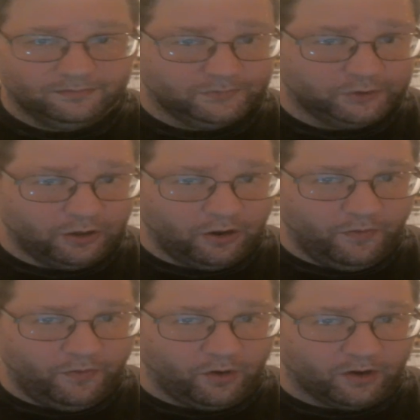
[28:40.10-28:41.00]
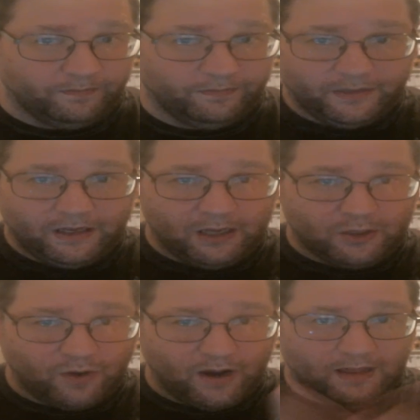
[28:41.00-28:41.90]
So go for it.
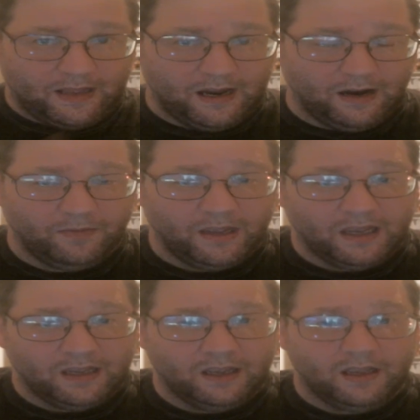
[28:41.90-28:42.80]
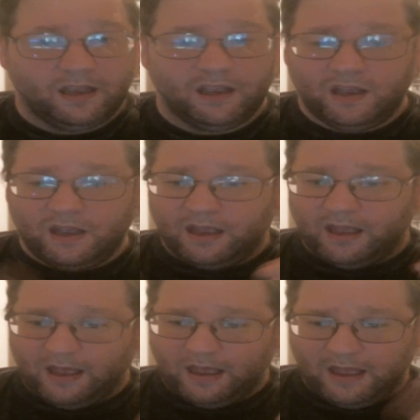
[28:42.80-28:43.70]
It's right there.
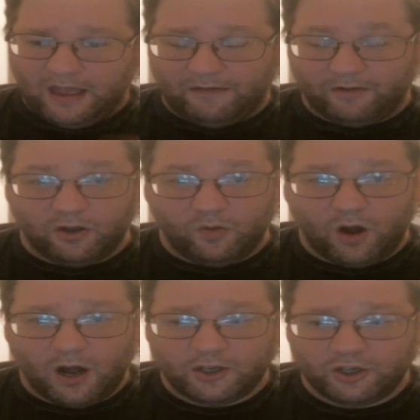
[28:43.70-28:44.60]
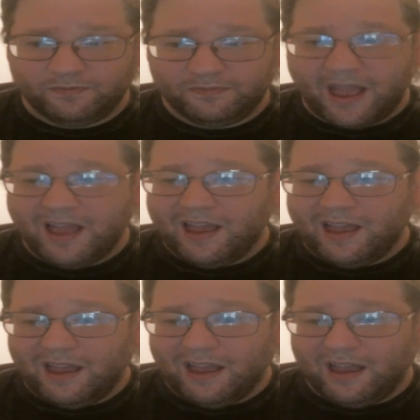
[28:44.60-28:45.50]
Have a good watch.
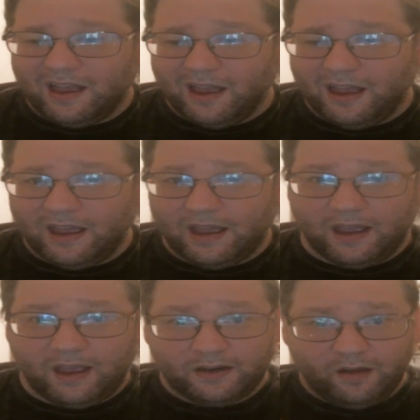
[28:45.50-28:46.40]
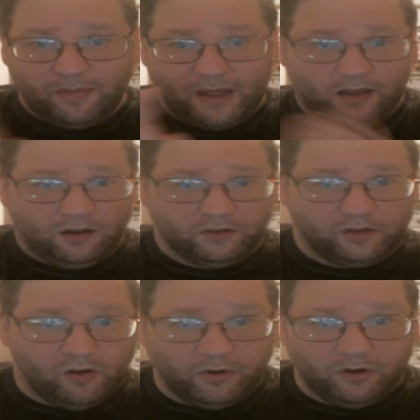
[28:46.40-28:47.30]
And come back in
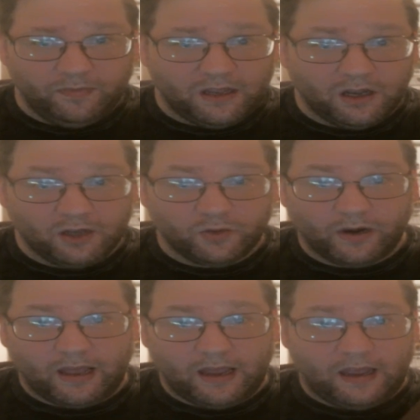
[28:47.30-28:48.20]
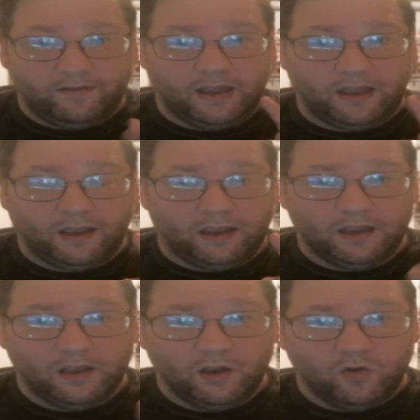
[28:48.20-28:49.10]
October because we're going to have a
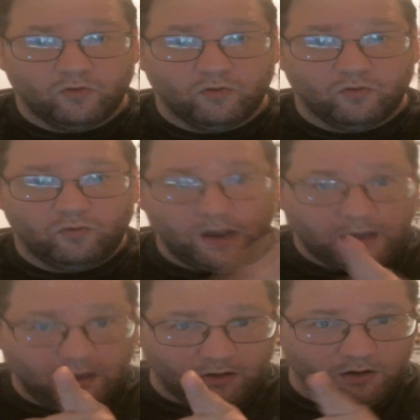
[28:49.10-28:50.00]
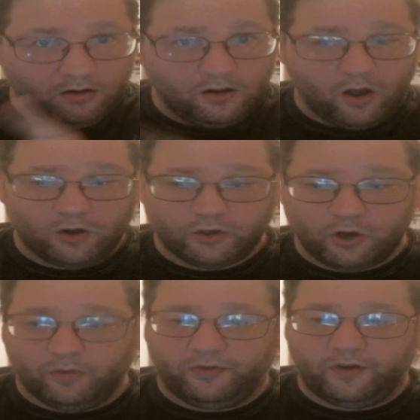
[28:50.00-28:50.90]
regular
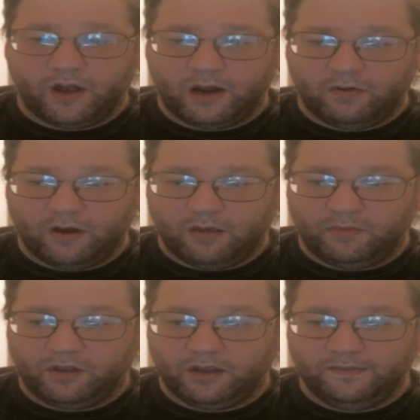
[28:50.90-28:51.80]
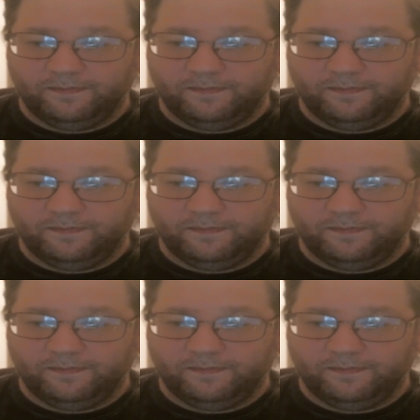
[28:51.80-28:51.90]
October Friday Rambling.